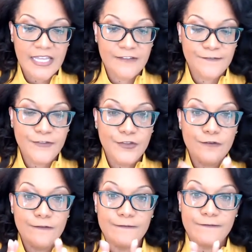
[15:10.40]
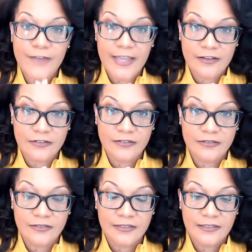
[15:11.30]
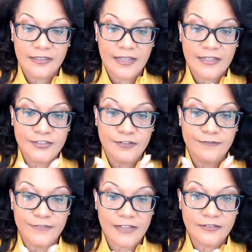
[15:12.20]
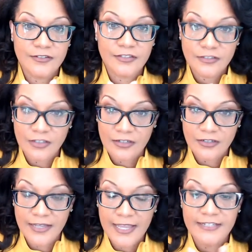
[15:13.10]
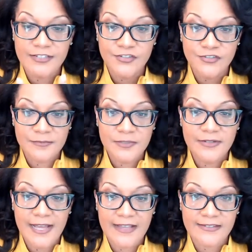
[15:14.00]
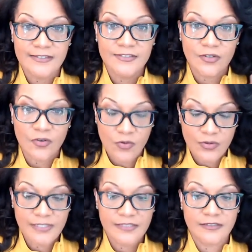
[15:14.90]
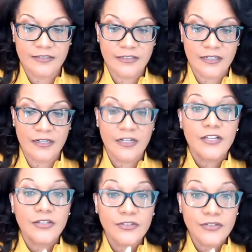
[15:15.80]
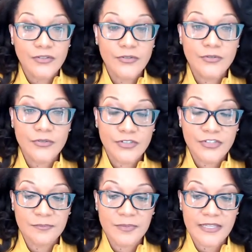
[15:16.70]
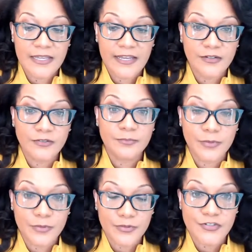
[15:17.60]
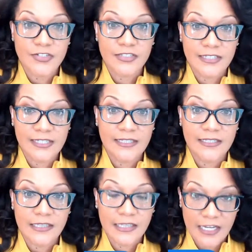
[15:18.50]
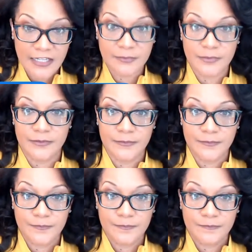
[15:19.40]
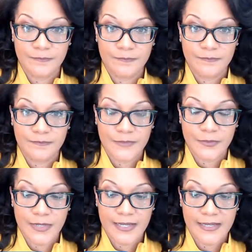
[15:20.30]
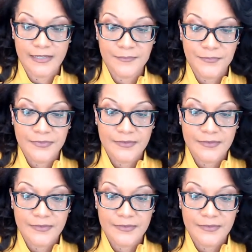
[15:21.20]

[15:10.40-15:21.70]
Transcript: If you fail to follow the law and distribute assets according to the law, you could be held personally liable. Okay.